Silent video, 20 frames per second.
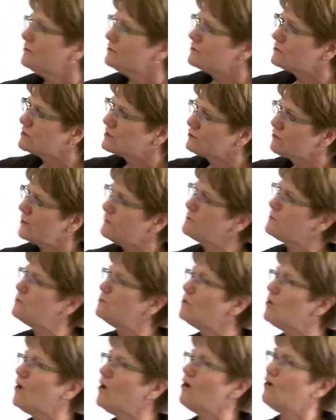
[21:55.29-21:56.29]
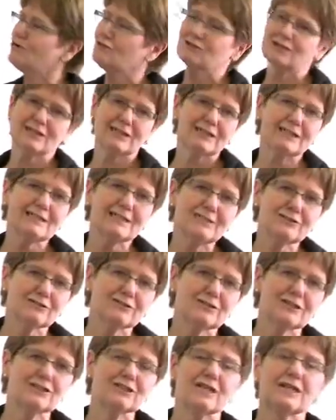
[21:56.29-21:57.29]
Scrub the walls. Clean your
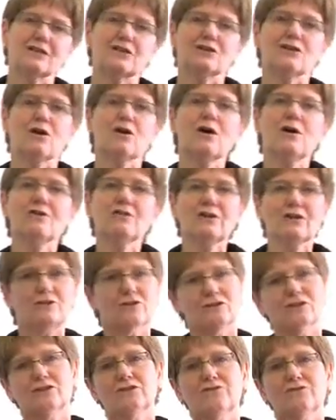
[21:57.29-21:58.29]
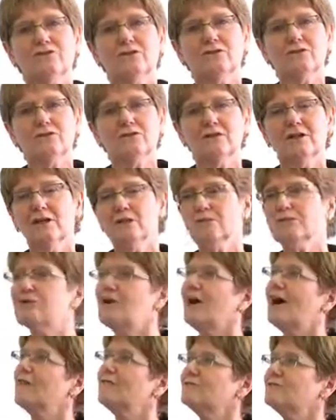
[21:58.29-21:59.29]
dishes. You know how good you feel when your
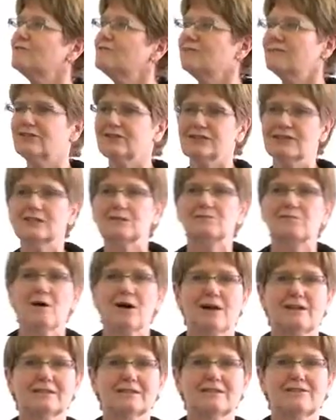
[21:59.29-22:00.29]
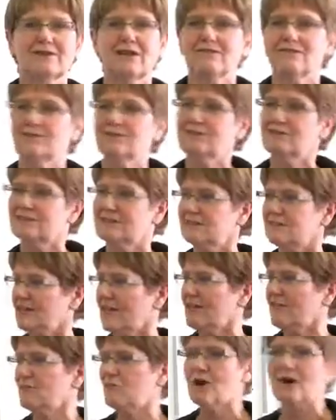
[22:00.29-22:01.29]
house is looking spotless? Have you ever, you
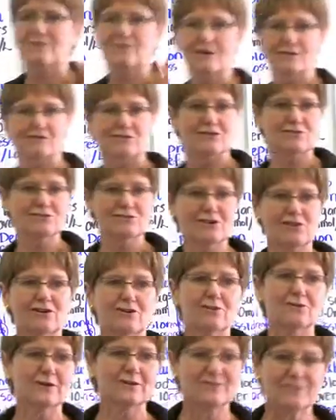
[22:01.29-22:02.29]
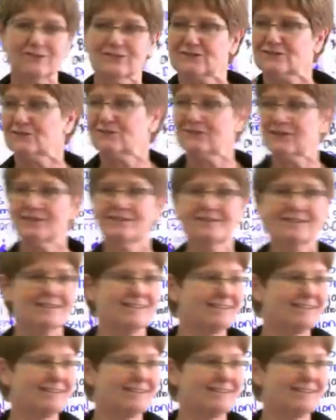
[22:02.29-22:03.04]
kind of walk around your house and go, oh, I feel so good?